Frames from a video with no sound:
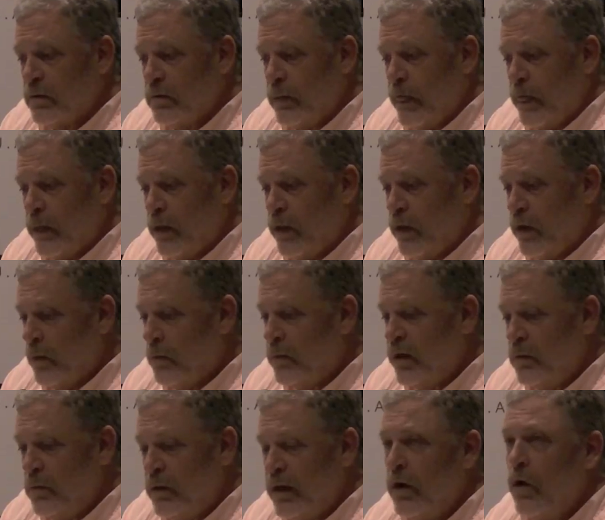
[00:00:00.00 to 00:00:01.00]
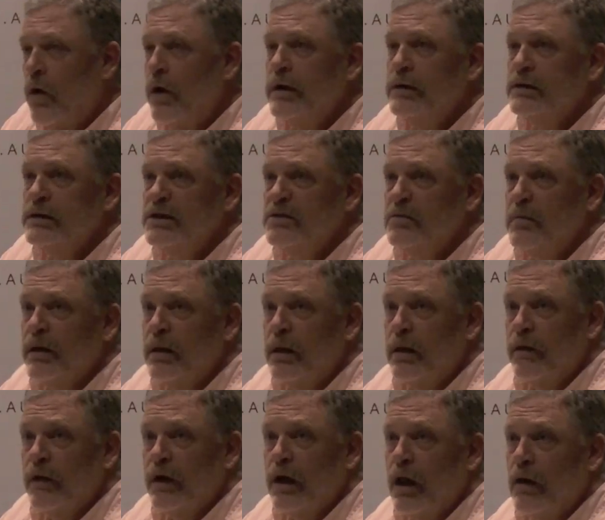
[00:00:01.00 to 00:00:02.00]
the B P oil spill
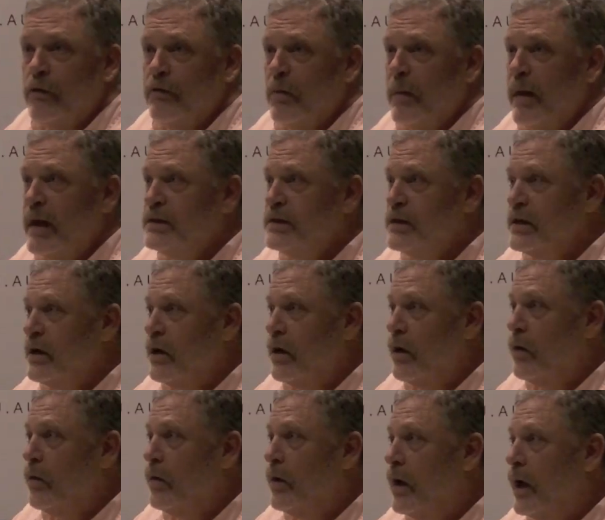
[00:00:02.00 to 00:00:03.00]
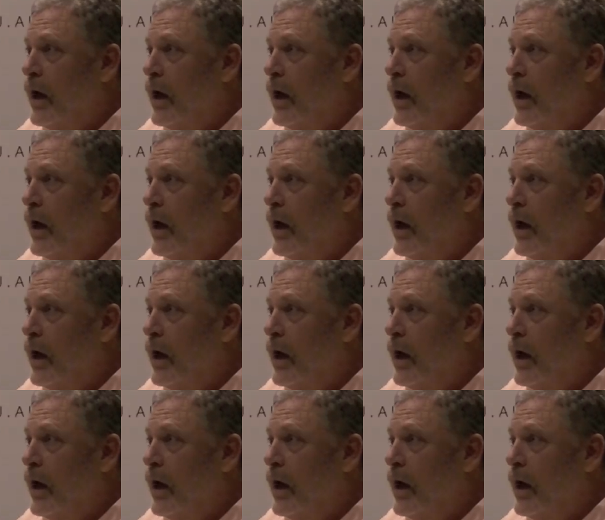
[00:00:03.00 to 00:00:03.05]
in the Gulf of Mexico,